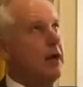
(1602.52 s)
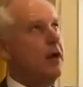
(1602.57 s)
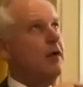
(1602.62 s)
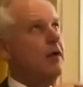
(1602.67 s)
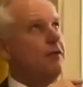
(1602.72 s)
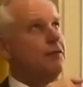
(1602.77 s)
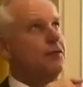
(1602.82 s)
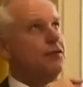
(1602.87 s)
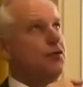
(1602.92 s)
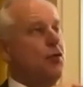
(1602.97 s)

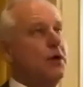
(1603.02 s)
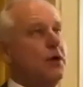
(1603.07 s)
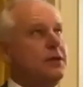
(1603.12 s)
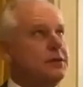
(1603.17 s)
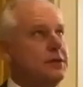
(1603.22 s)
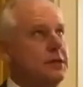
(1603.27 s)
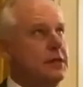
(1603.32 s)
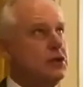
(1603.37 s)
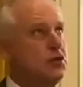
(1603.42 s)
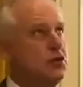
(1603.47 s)
of
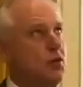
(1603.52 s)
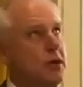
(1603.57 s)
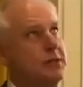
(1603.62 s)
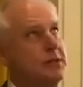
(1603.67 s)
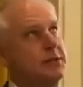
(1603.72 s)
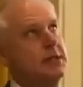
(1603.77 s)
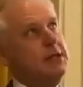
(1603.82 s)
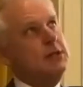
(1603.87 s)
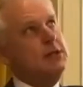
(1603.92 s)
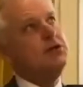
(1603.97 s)

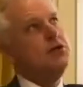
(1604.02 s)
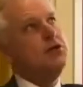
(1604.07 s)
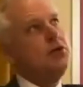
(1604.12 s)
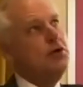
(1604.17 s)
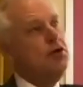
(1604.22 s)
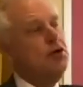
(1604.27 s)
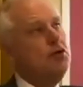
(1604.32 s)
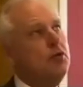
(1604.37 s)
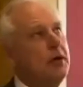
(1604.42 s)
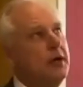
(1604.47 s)

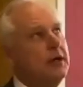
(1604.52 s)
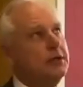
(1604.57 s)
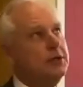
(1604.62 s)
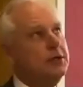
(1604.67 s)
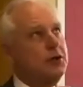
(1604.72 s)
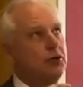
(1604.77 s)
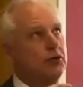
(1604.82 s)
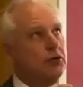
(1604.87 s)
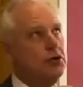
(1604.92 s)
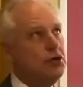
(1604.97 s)
2022
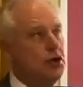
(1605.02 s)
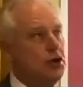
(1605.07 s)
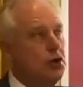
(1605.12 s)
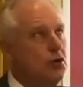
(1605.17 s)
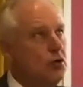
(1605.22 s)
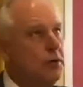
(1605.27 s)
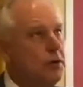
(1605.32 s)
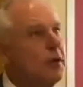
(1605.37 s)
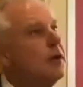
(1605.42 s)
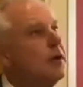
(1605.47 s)
until
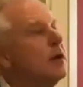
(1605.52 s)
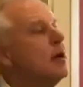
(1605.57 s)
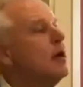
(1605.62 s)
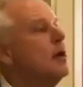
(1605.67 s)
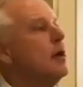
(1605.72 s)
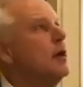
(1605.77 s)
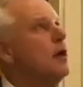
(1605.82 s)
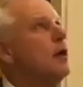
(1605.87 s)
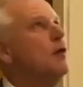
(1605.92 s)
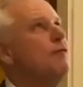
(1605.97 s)
June,
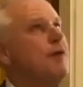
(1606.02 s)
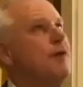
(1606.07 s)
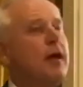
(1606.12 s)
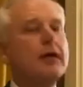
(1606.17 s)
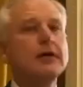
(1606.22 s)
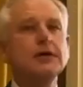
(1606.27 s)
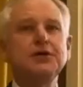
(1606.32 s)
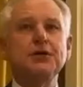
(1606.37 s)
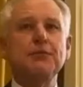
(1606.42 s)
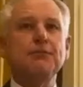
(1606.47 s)

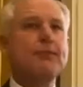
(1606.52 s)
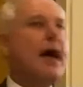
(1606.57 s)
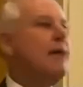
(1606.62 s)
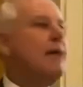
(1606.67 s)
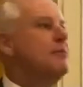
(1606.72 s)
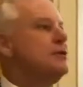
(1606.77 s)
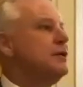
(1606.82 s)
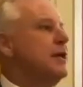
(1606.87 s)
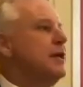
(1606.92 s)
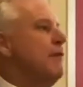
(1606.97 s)
Fellowship
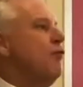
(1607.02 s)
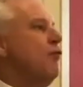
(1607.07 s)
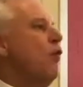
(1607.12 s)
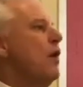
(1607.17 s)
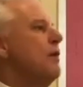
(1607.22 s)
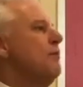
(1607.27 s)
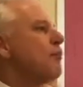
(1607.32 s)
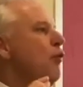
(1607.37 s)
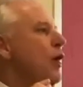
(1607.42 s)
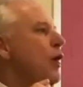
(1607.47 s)
Baptist gave
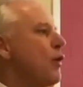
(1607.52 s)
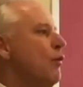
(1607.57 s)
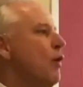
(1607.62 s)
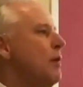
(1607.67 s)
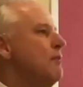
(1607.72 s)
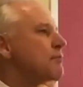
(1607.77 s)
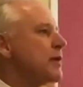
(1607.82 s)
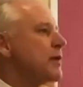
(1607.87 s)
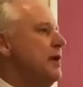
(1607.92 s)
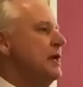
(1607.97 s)

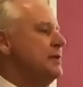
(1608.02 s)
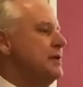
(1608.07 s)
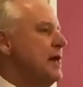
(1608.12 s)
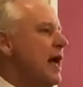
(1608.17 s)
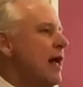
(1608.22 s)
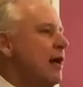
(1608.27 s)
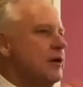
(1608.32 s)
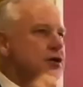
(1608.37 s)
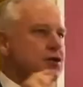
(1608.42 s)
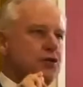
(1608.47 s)
$1.1 million
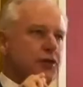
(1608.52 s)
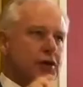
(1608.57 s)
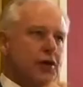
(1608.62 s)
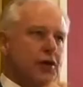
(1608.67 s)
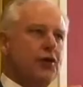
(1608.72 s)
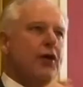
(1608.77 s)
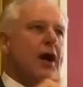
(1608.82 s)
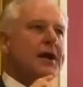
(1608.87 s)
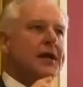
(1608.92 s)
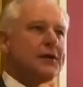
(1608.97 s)
through
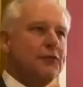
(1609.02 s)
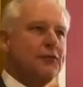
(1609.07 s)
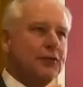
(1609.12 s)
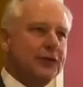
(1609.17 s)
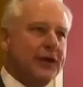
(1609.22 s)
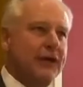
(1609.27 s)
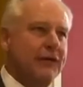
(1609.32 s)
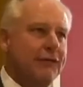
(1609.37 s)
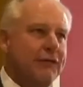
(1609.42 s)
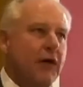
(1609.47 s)
Ukrainian Relief